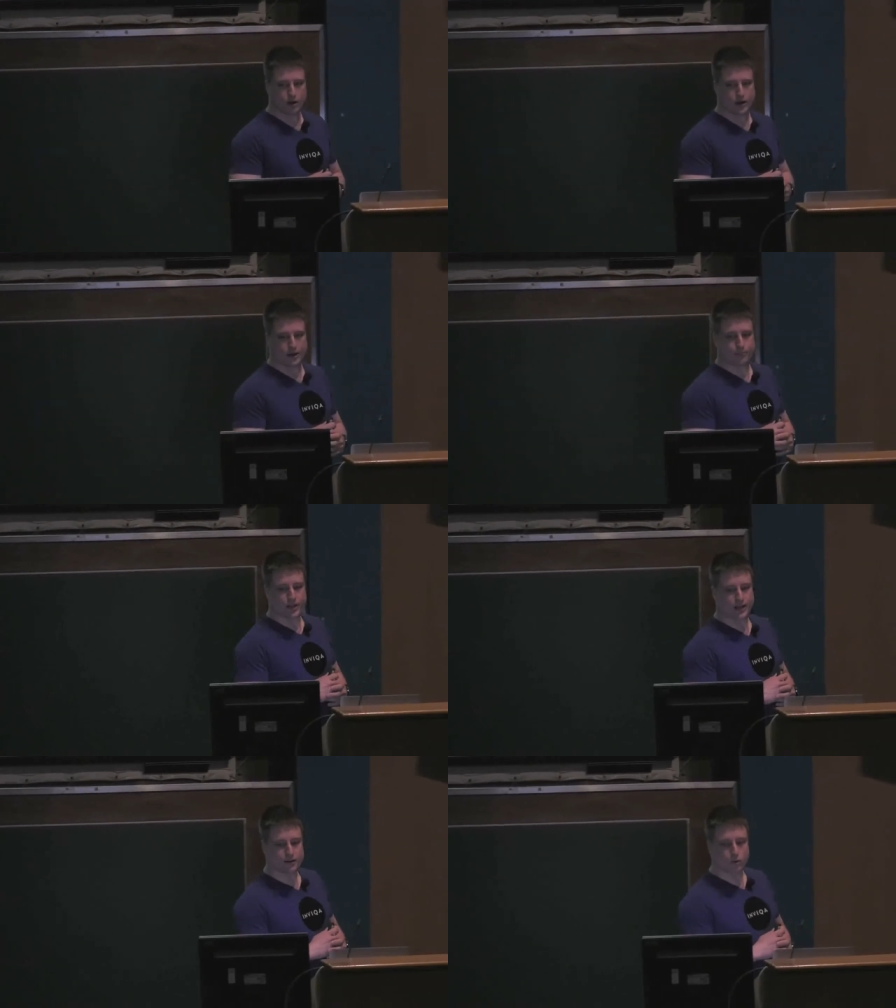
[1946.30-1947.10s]
Now,
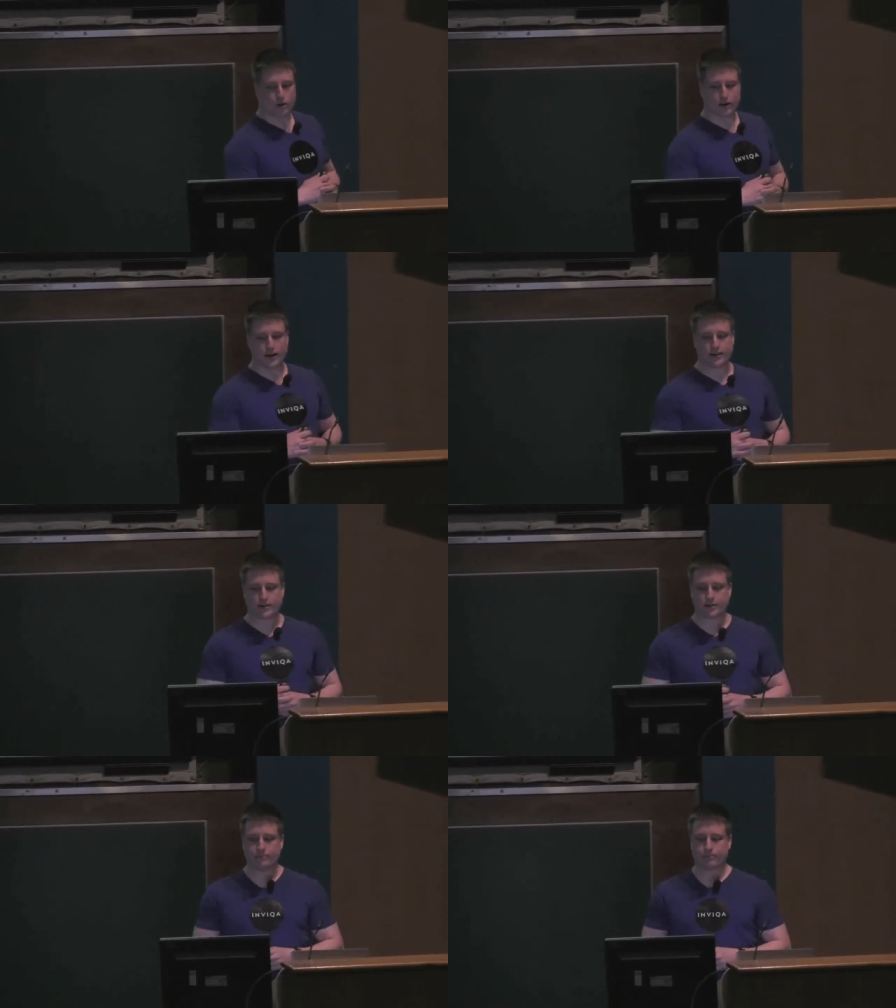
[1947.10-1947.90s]
a little while
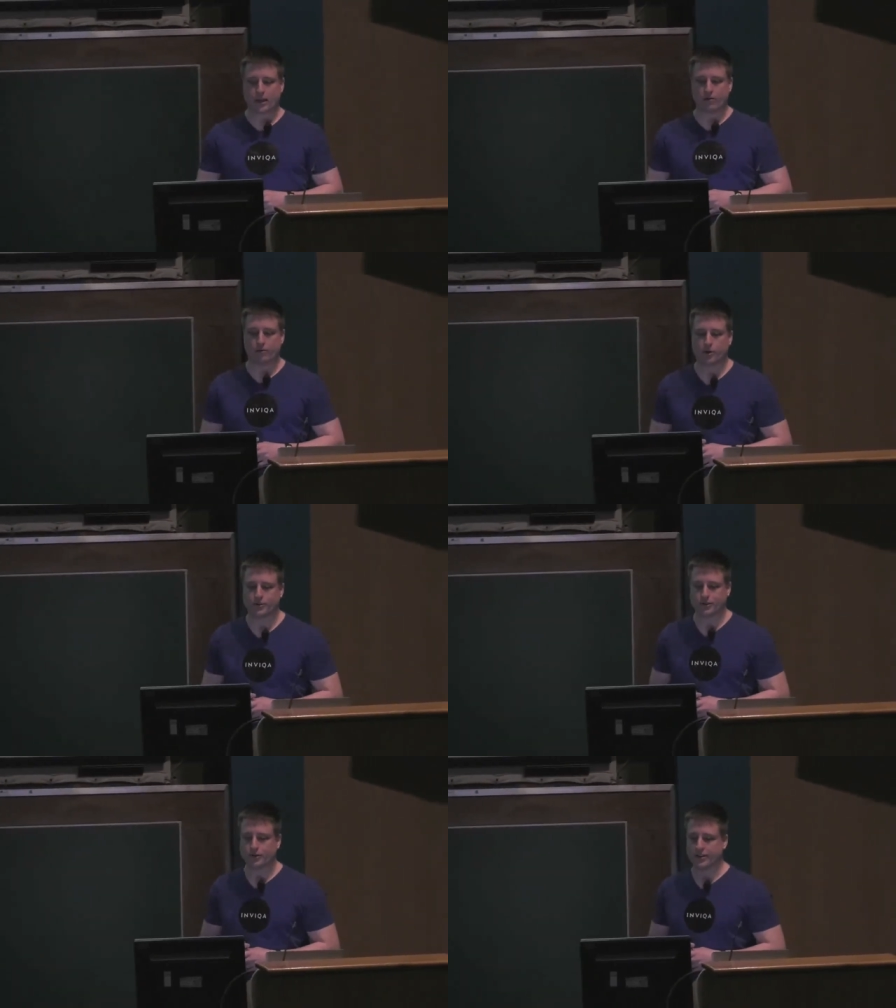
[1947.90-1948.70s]
later, our
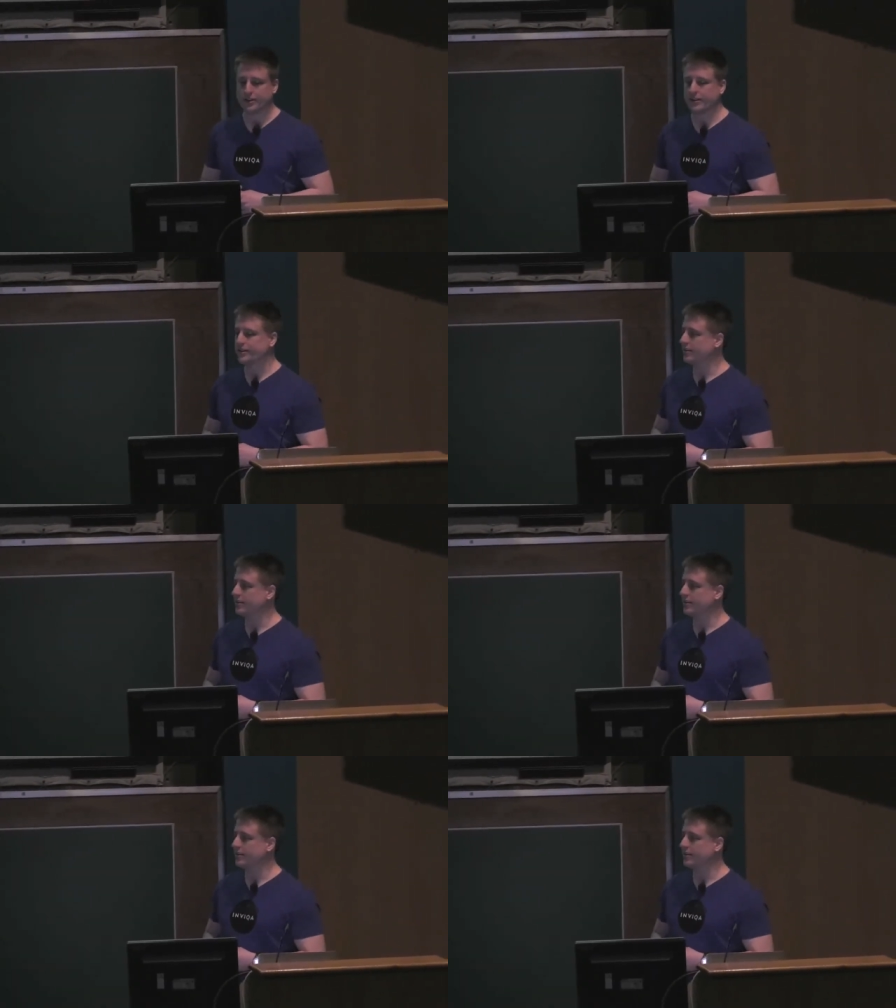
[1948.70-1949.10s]
repository is in this